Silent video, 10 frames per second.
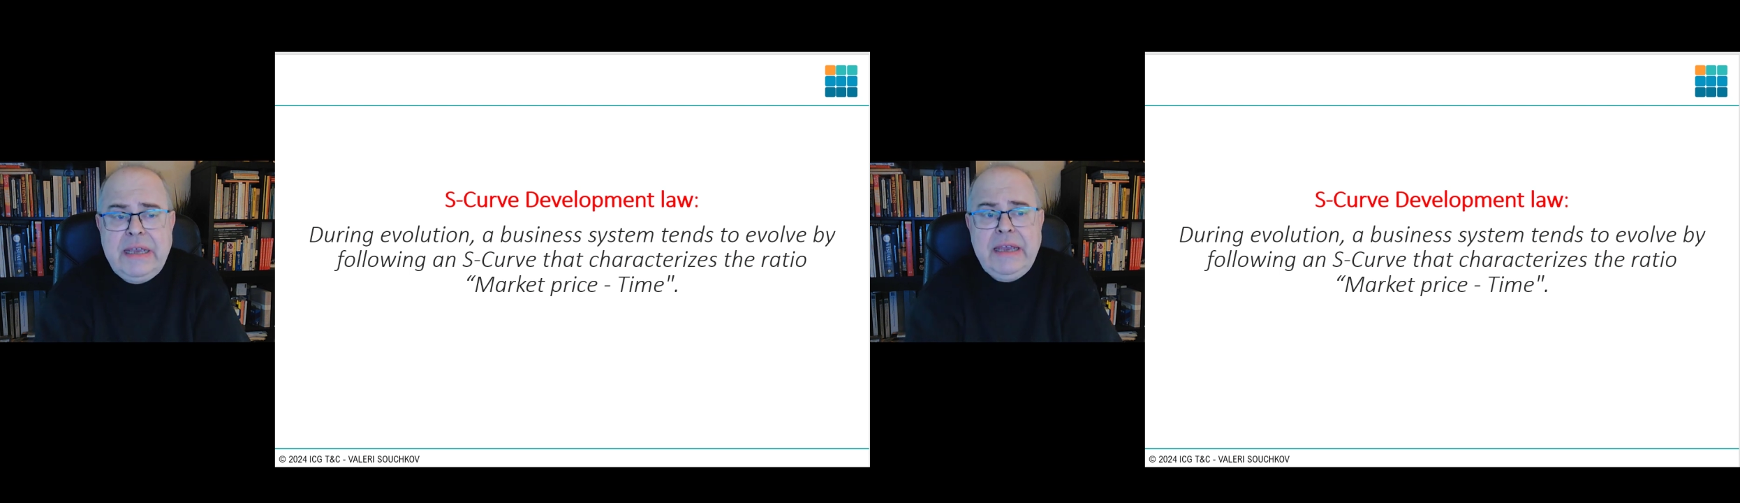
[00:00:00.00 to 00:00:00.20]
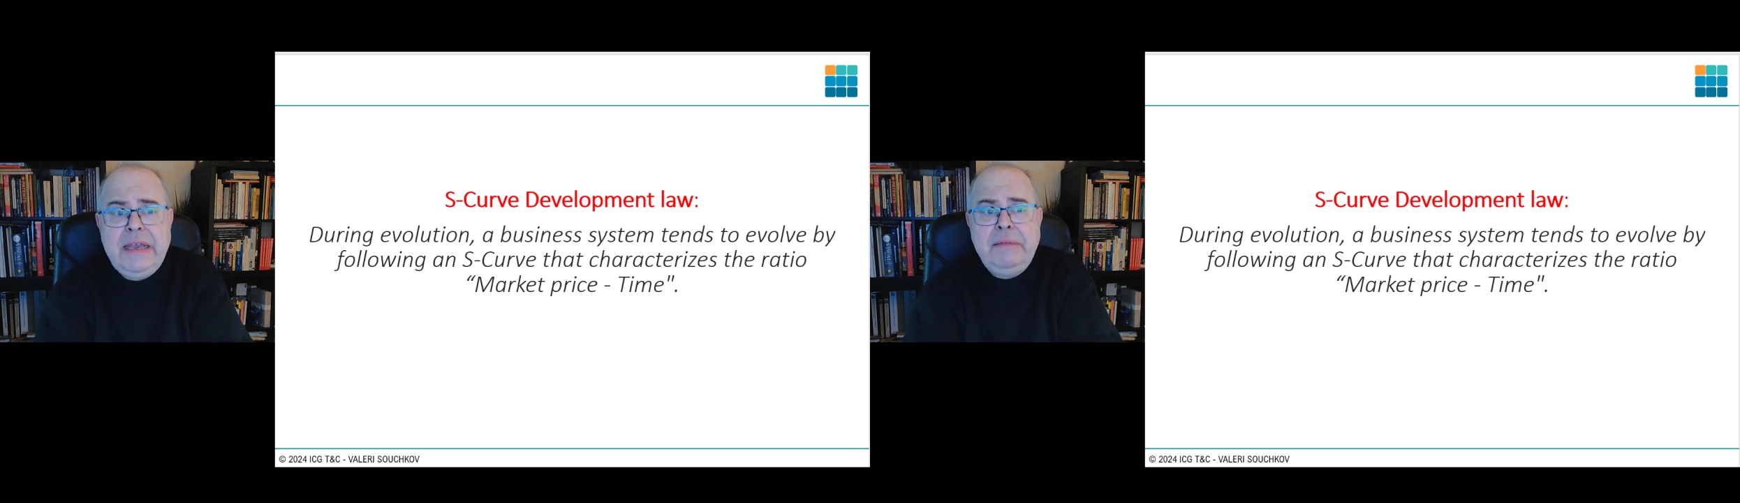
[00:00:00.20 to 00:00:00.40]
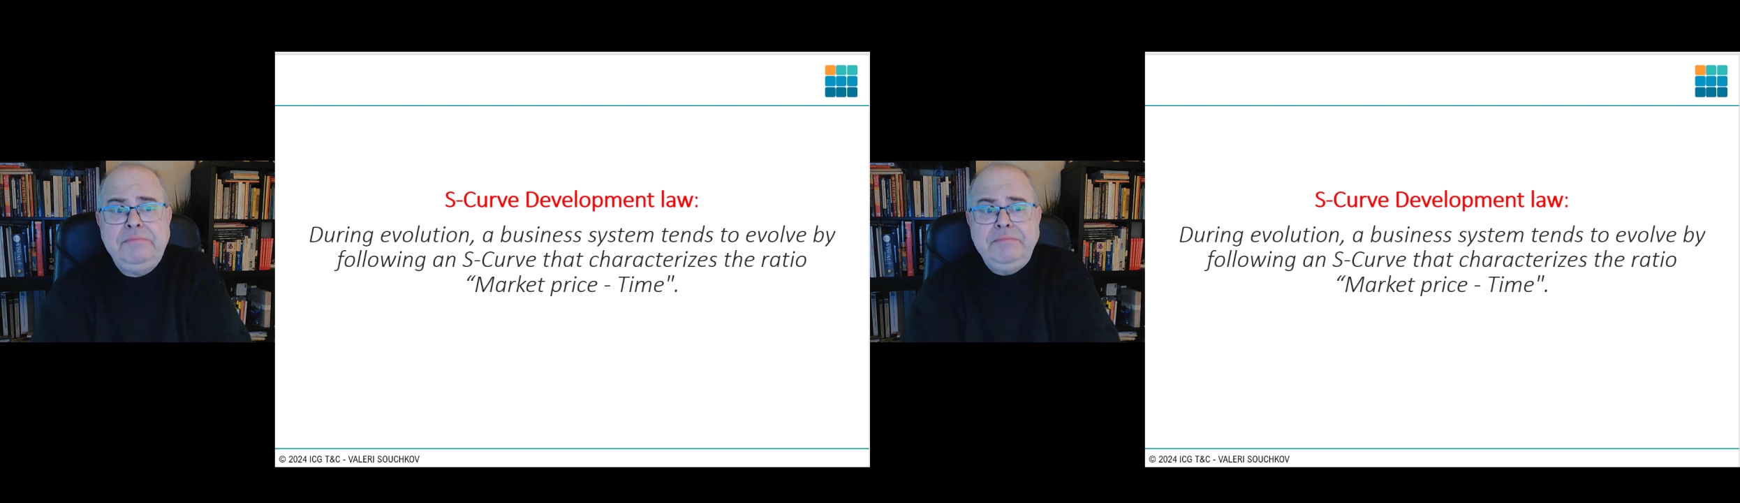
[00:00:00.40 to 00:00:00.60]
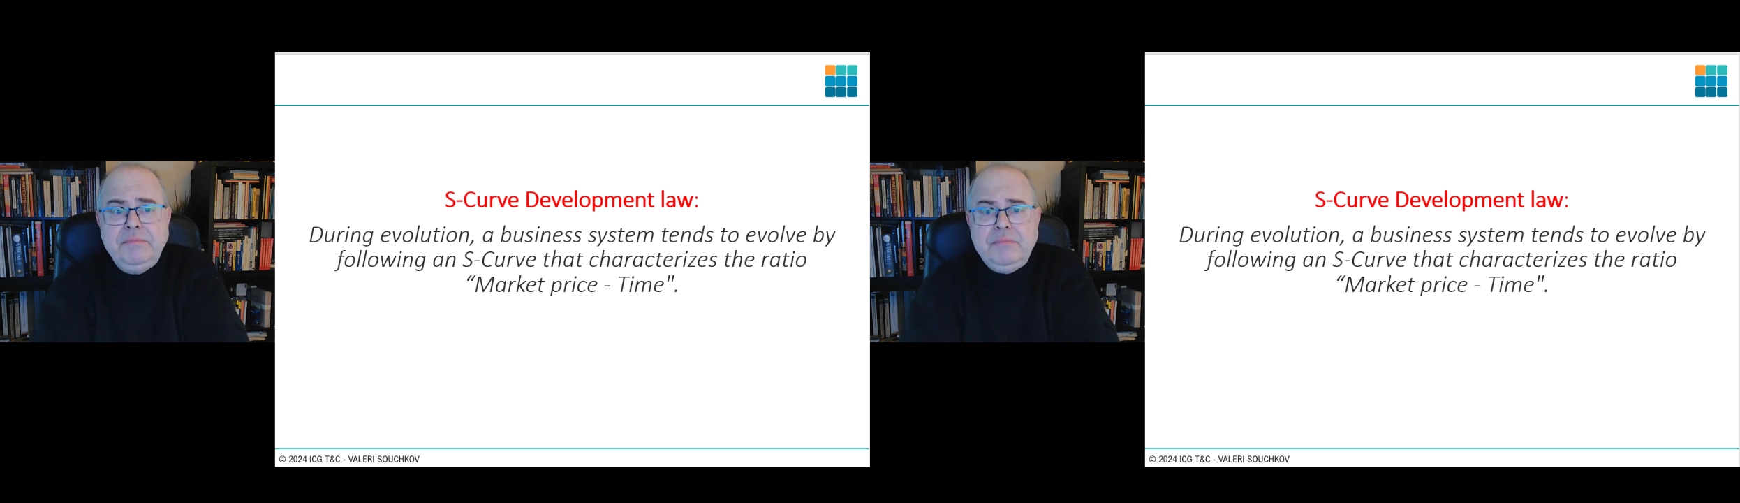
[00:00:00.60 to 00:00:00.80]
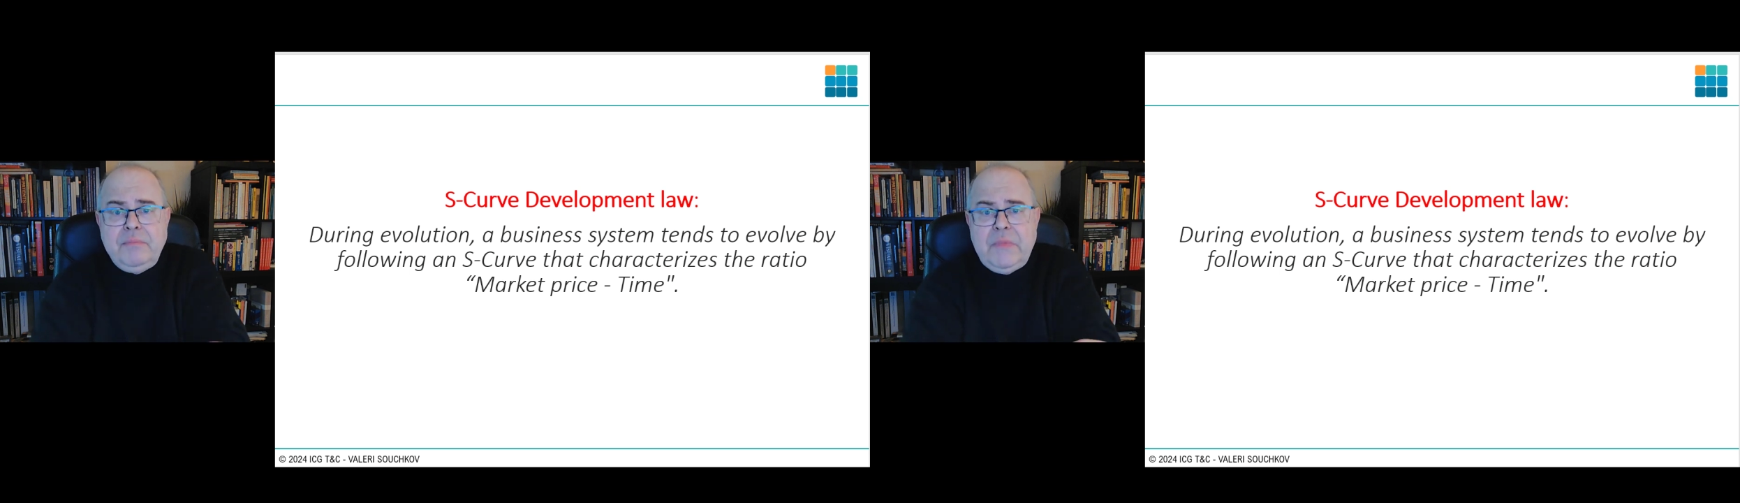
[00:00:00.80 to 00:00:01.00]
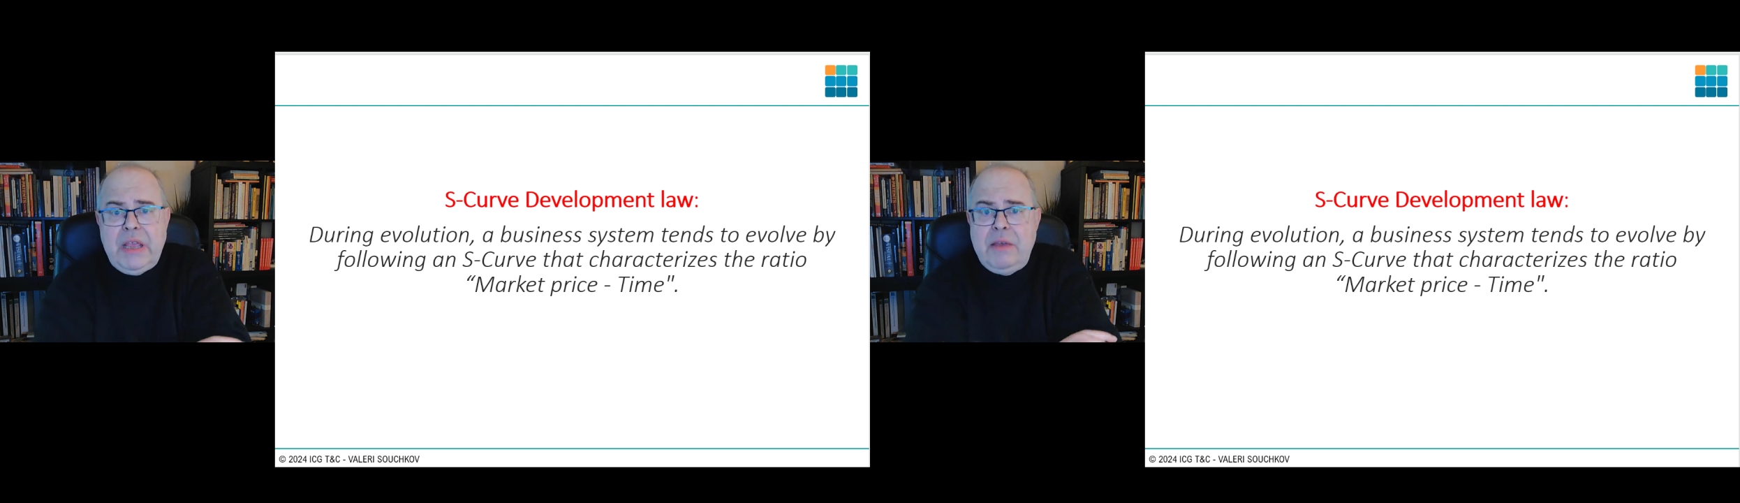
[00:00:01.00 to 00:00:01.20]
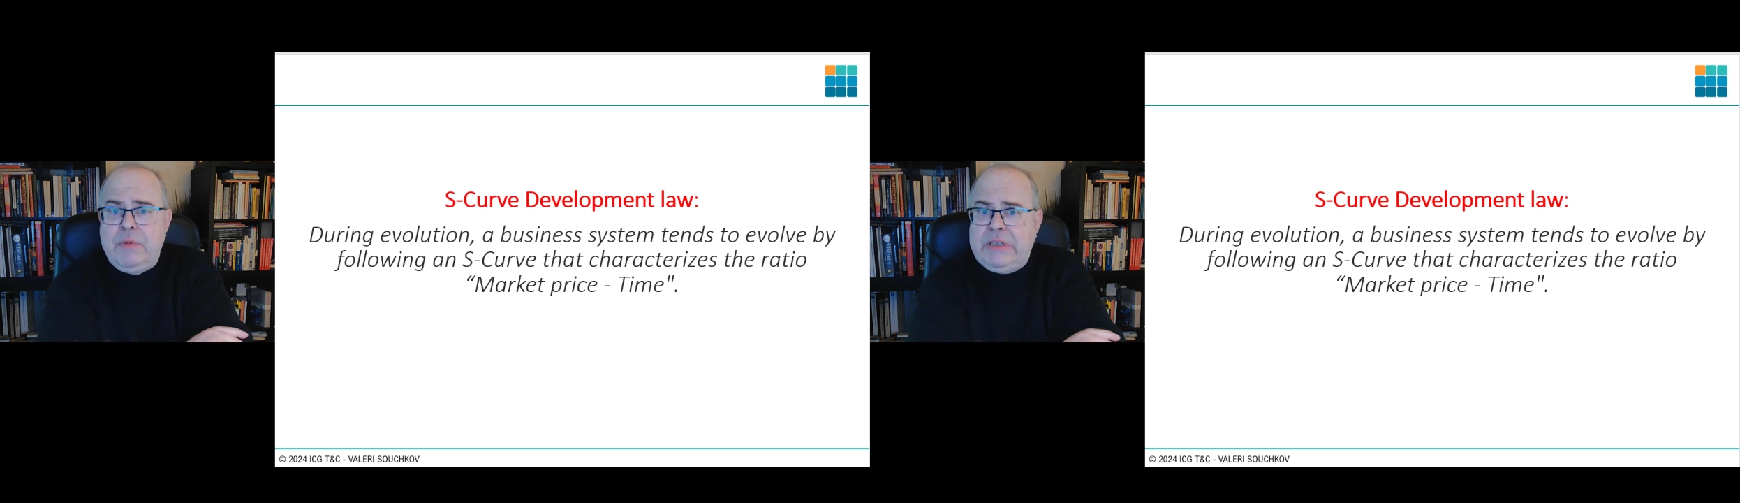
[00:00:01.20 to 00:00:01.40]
if we